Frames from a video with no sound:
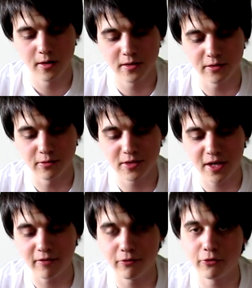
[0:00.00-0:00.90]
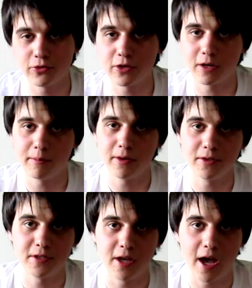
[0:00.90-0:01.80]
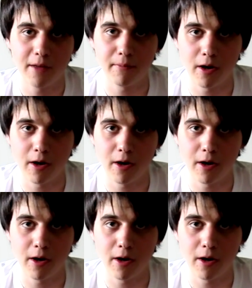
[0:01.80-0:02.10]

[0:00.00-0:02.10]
So a 7 for drinkability and